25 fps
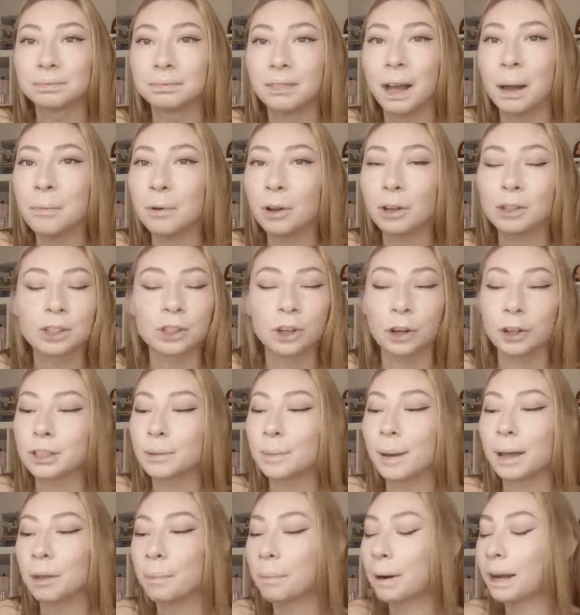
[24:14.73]
I'm not stoked
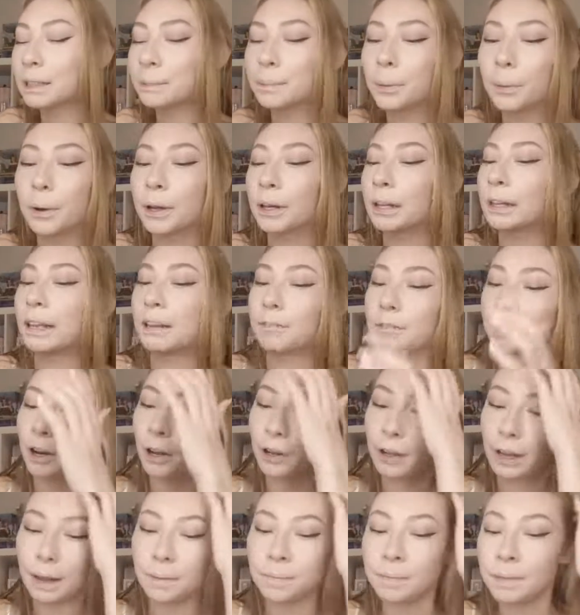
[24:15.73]
about the brows, but we're going to leave it.
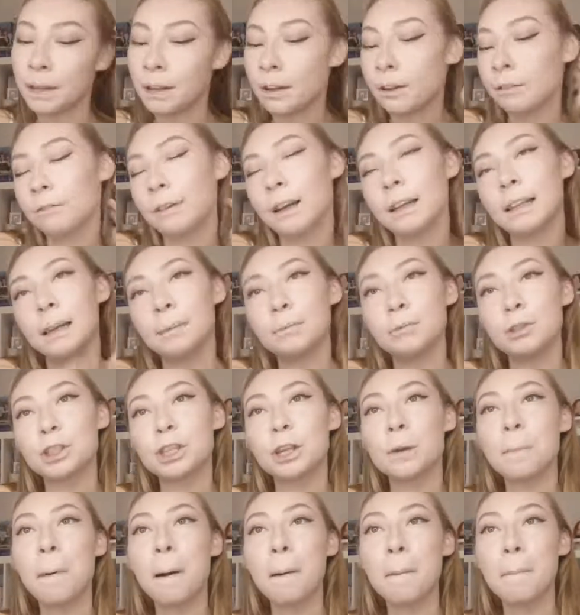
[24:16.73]
Okay, finally, I'm just
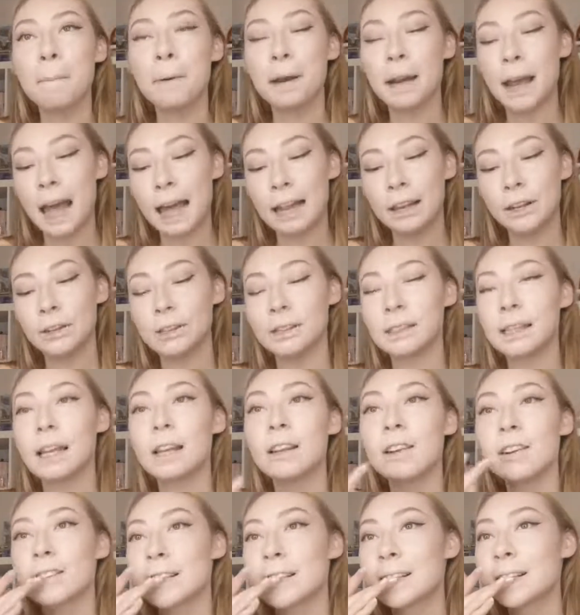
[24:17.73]
going to pop a bit of Hello Sailor
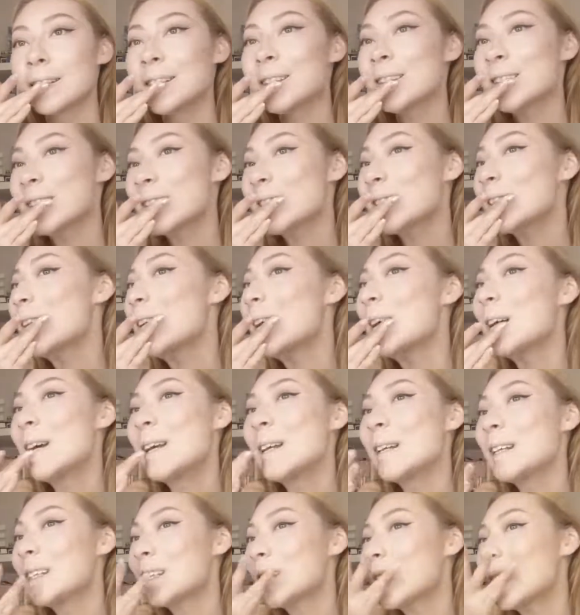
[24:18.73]
on the lips.
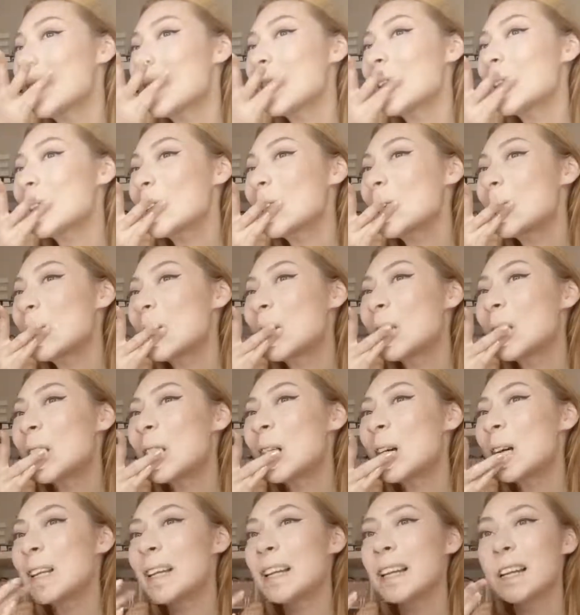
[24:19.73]
Try and get some of
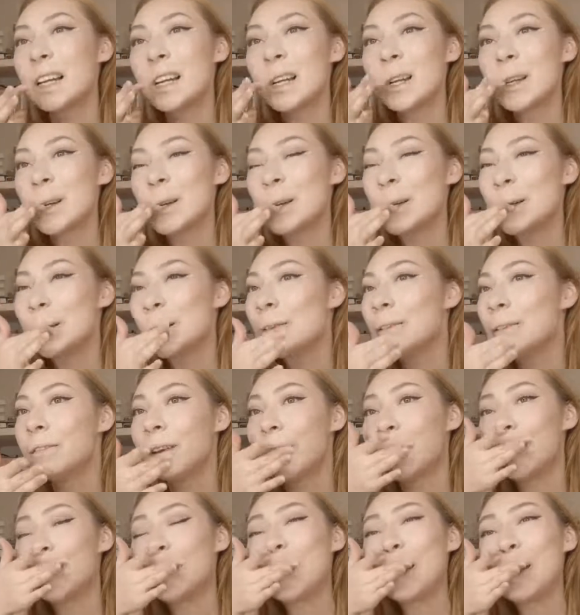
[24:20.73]
that
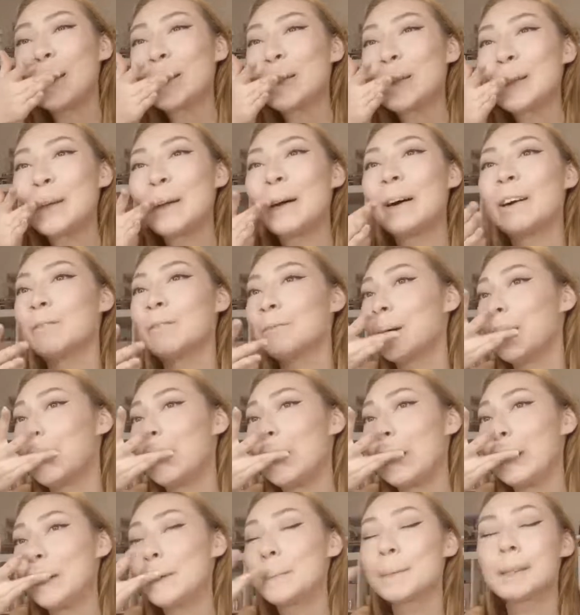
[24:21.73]
foundation off my
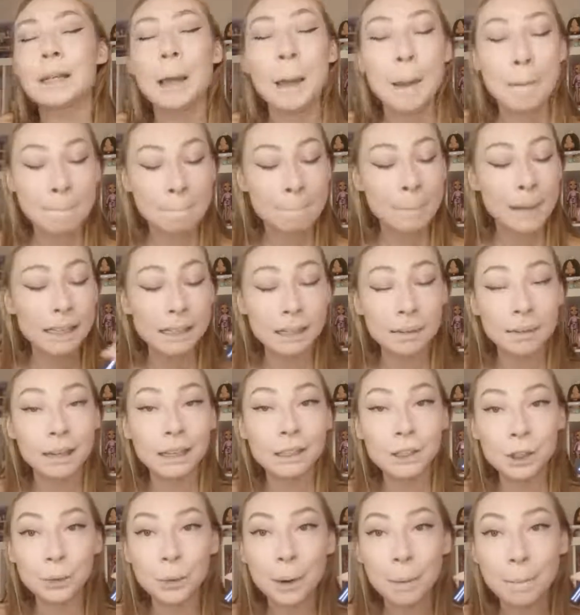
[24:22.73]
lips. Something
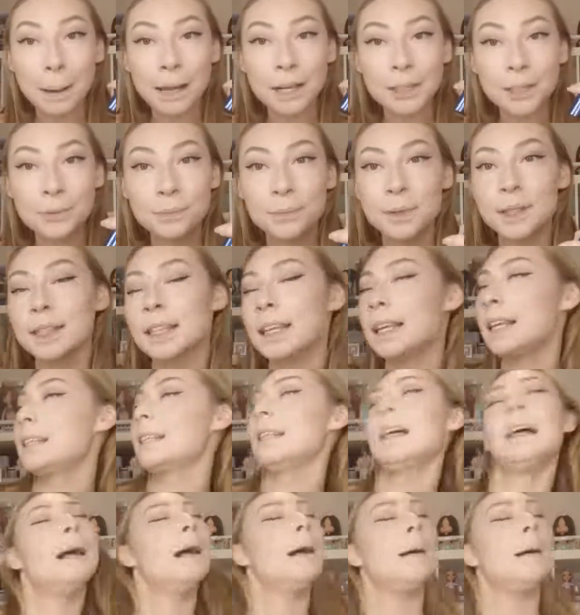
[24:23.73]
I do want to mention with these